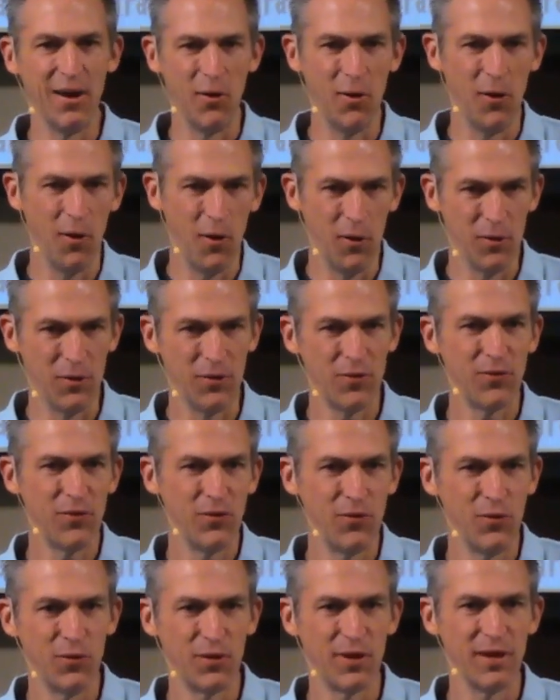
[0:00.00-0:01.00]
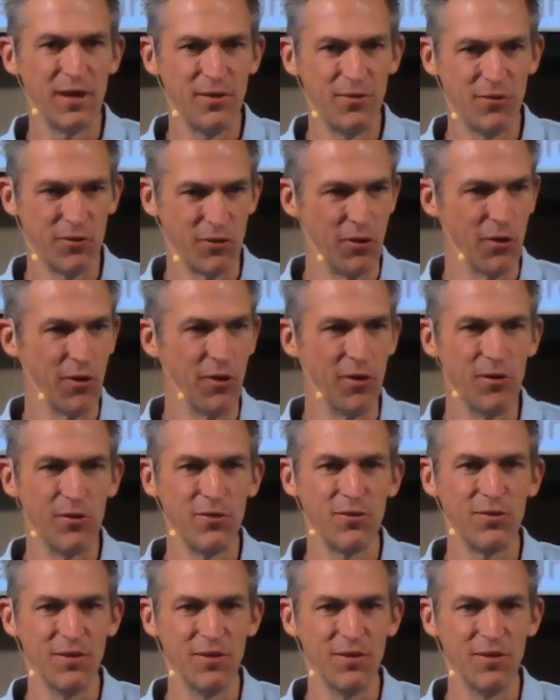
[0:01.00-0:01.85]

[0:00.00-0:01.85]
oldest two kids are girls,